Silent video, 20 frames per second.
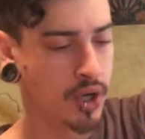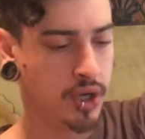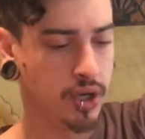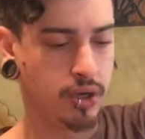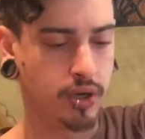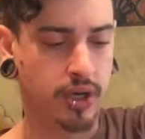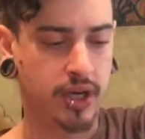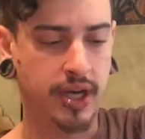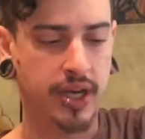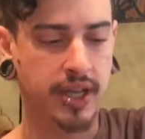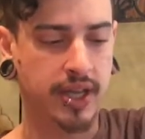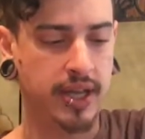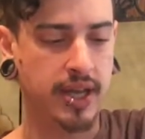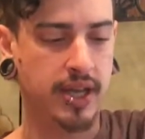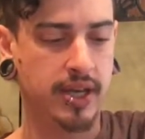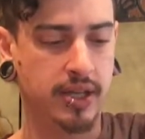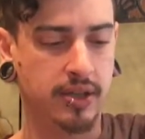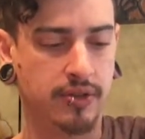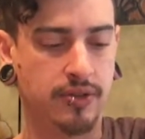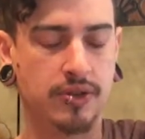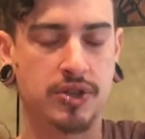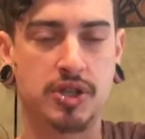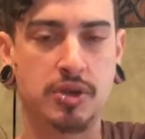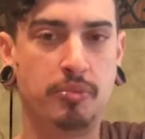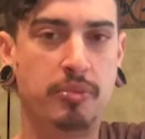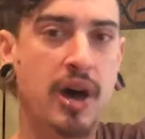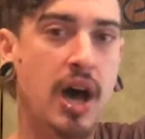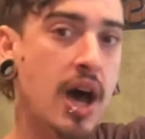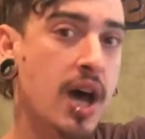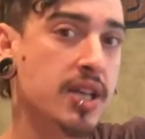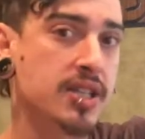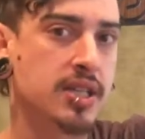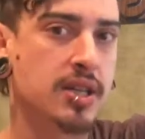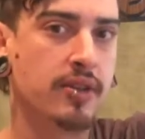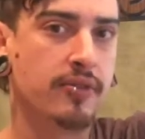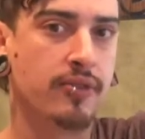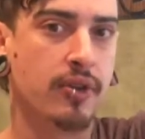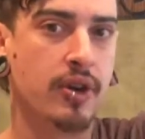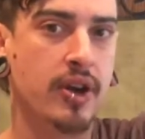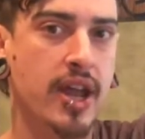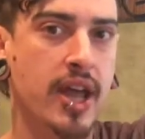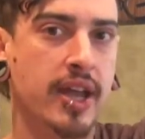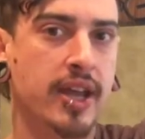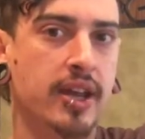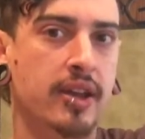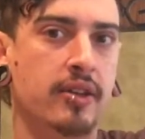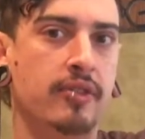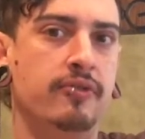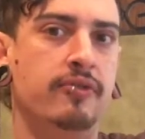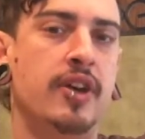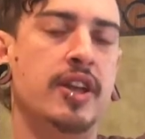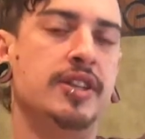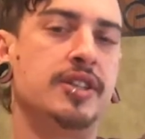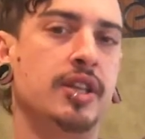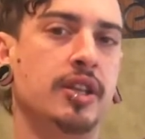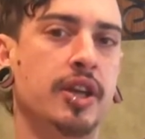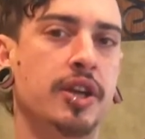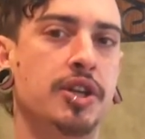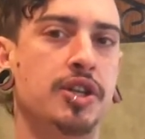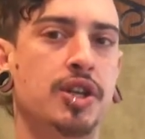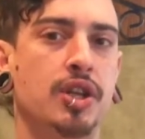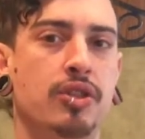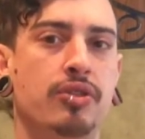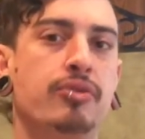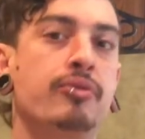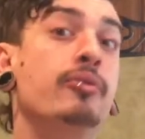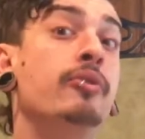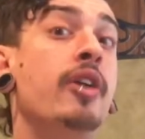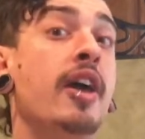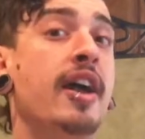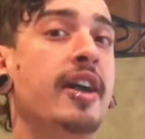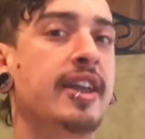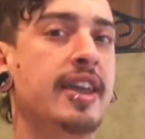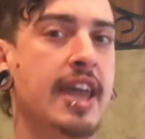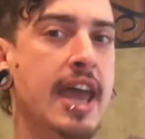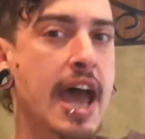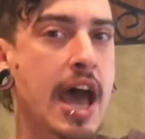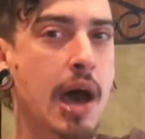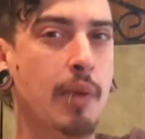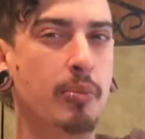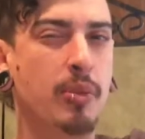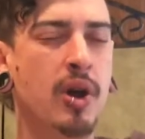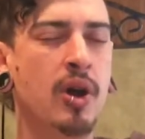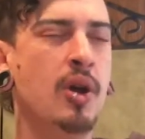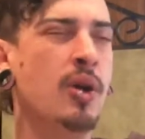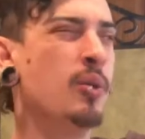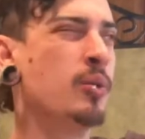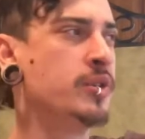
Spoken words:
you're going to get either some positive or negative ventilation through that gap,